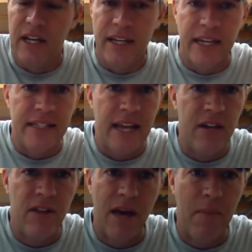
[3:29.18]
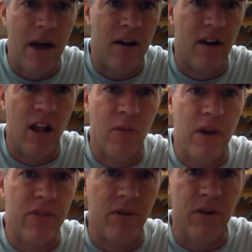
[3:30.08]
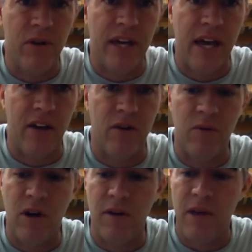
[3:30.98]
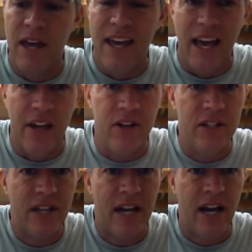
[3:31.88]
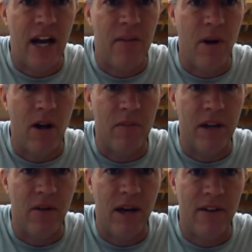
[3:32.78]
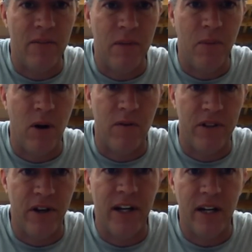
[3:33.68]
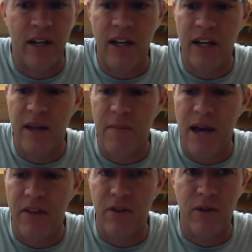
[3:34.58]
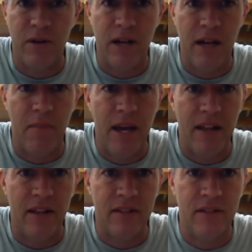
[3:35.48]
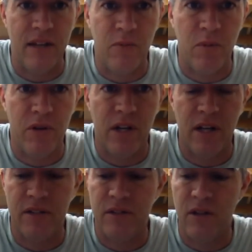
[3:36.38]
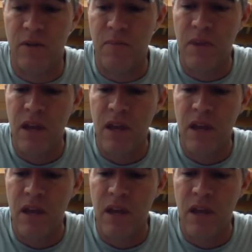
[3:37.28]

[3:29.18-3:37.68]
Continue that pattern all the way through, you can't go wrong. And you're just kind of eyeballing them, they don't have to be perfect. You're going to come back through and paint this when we're done, so